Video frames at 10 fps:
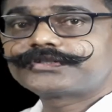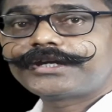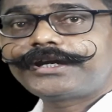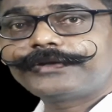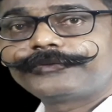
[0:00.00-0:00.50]

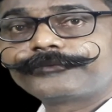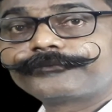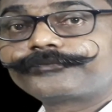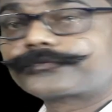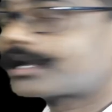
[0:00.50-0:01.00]
Z.
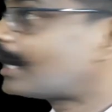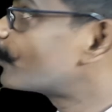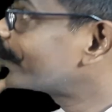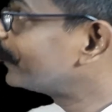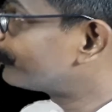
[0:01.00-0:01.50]
How
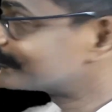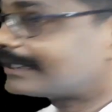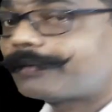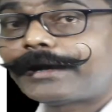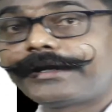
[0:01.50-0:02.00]
can I
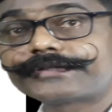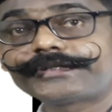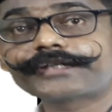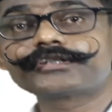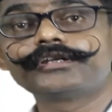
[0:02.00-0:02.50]
represent minus
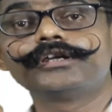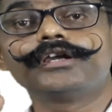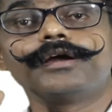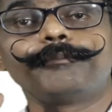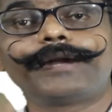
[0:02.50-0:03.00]
X?
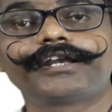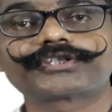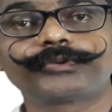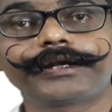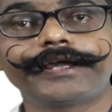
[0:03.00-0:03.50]

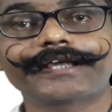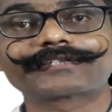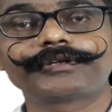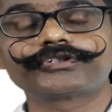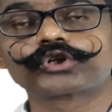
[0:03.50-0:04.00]
Minus one
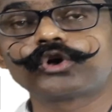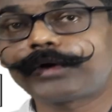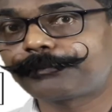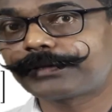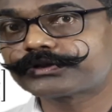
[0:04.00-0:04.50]
X plus zero
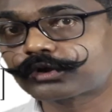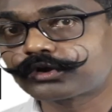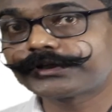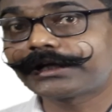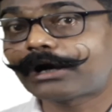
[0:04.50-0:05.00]
Y plus
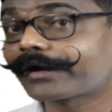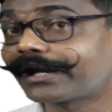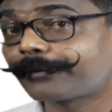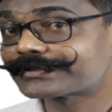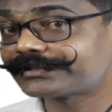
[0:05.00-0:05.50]
zero Z. How can
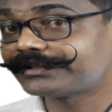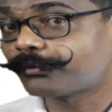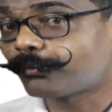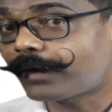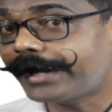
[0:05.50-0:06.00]
I represent the
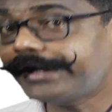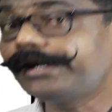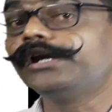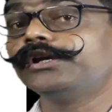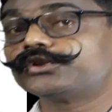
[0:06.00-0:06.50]

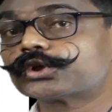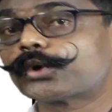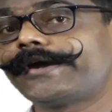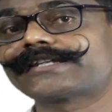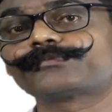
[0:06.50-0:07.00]
Y?
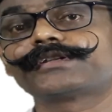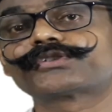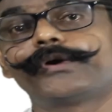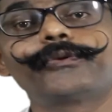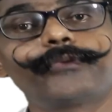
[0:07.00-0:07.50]
zero X plus
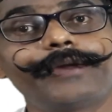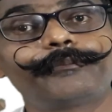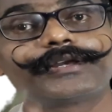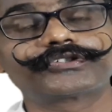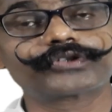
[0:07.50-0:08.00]
one Y
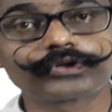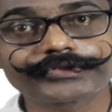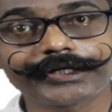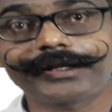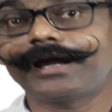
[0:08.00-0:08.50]
plus zero
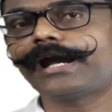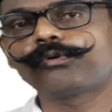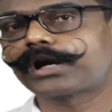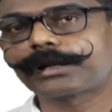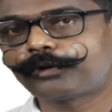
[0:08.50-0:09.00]
Z. And what